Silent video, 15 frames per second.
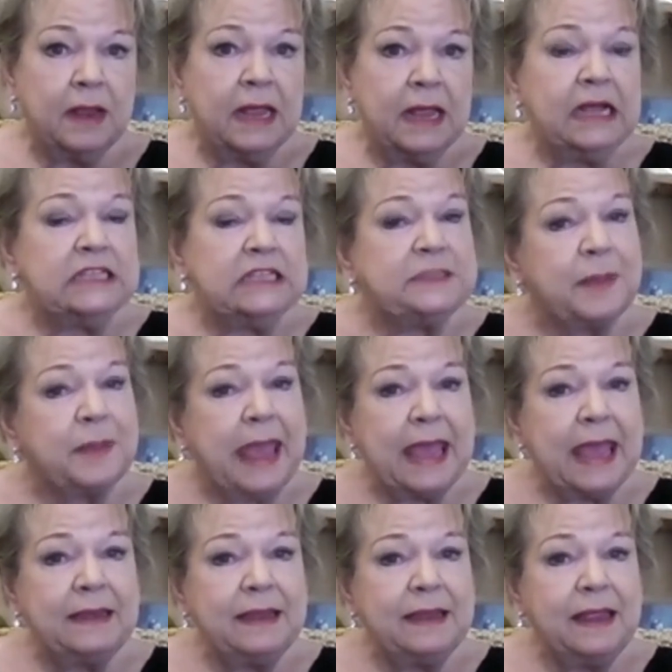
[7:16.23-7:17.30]
some
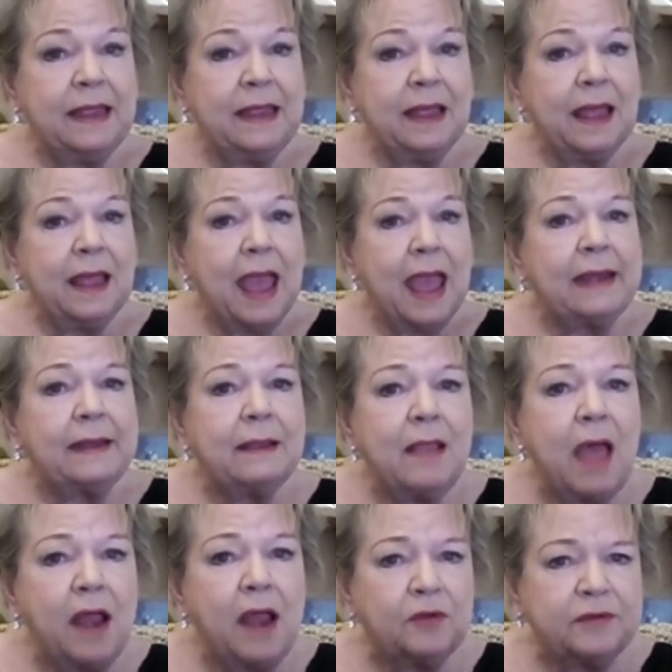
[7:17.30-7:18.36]
candy, and a
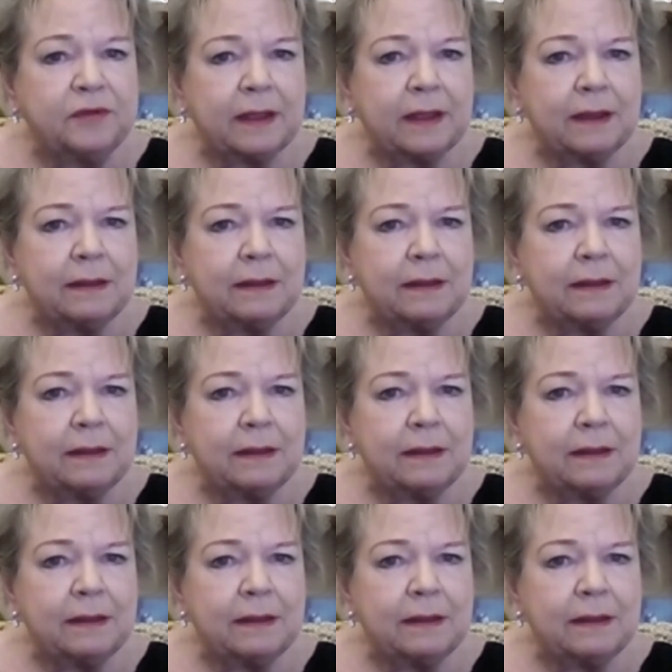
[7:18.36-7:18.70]
lottery ticket.